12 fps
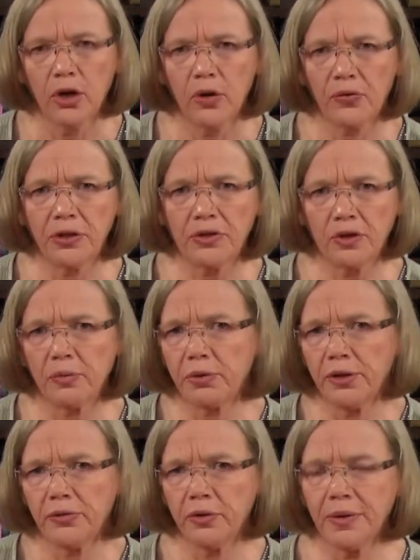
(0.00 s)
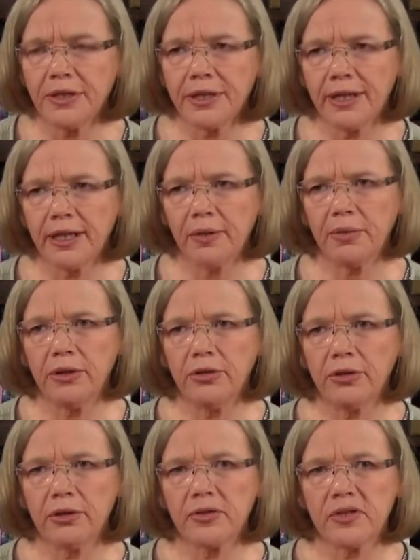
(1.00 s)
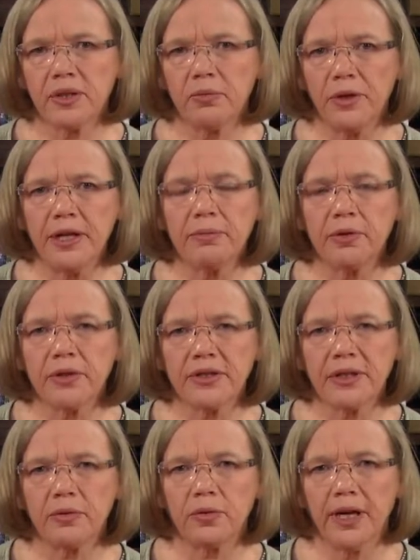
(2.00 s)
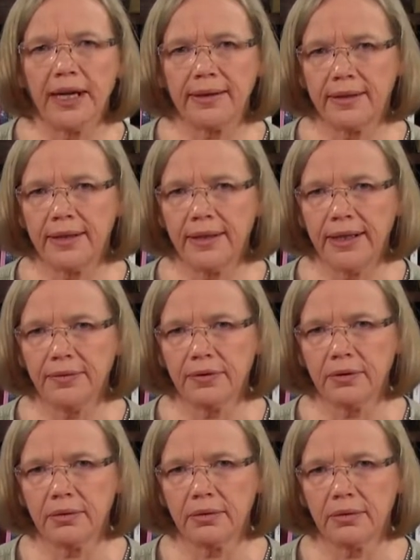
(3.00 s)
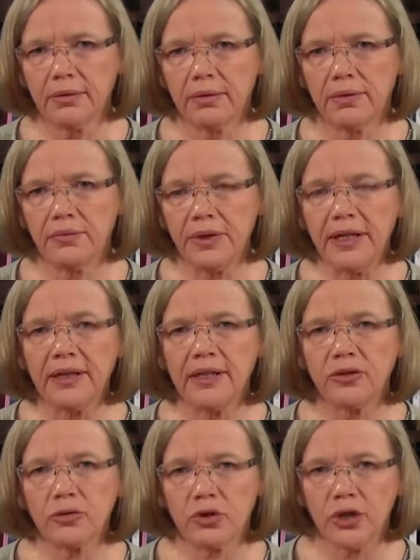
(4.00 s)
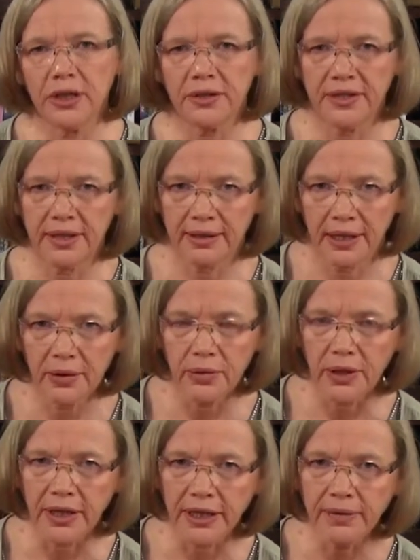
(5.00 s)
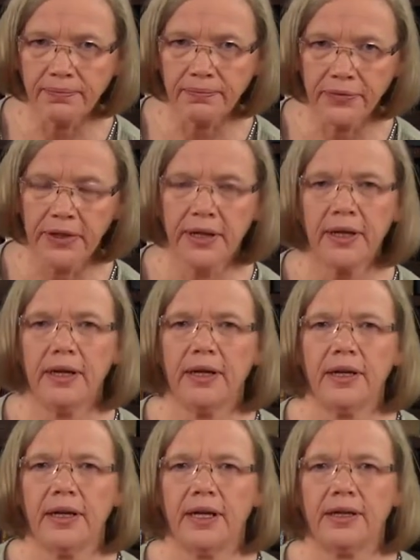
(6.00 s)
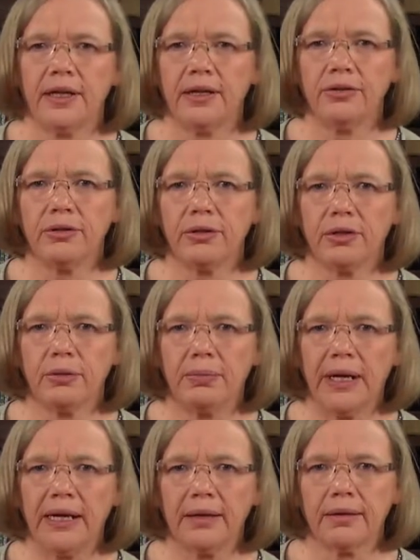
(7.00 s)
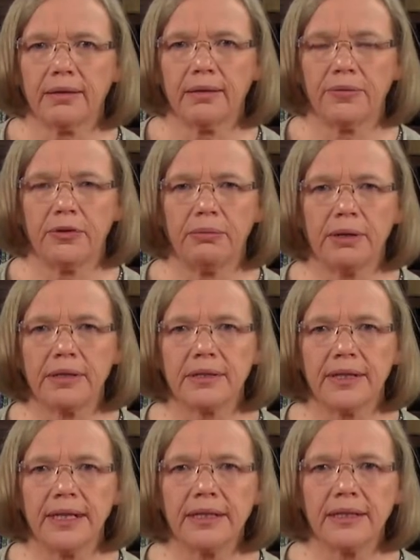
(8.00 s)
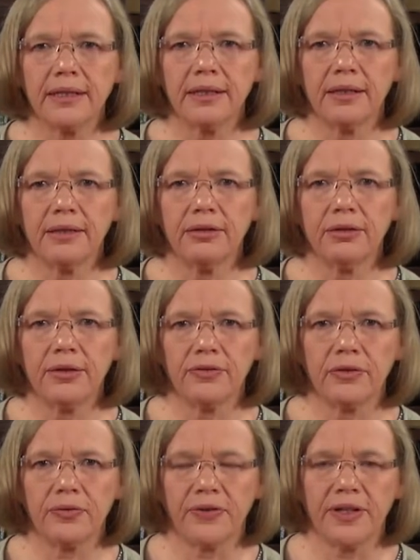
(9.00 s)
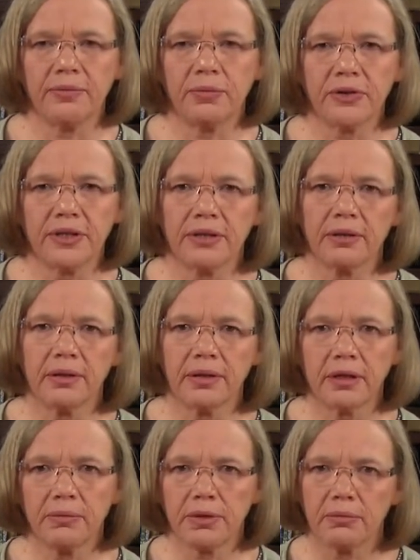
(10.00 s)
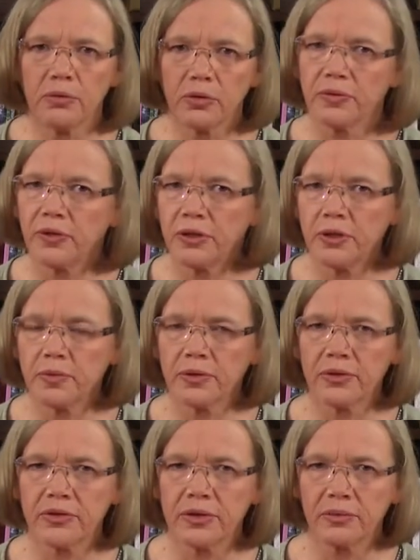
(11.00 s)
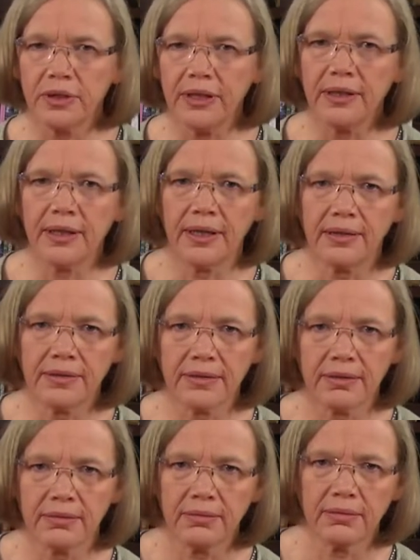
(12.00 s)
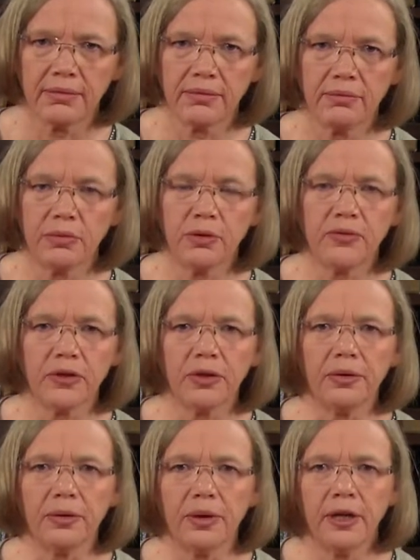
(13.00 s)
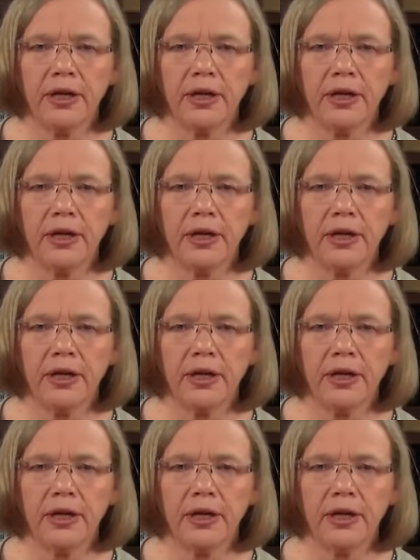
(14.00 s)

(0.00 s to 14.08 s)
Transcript: For example, if you went to the library and you got some reading books that were at the level of reading that your child is at currently, and now you go back a few months later, you have to find books that are a little bit more advanced because the reading has moved on.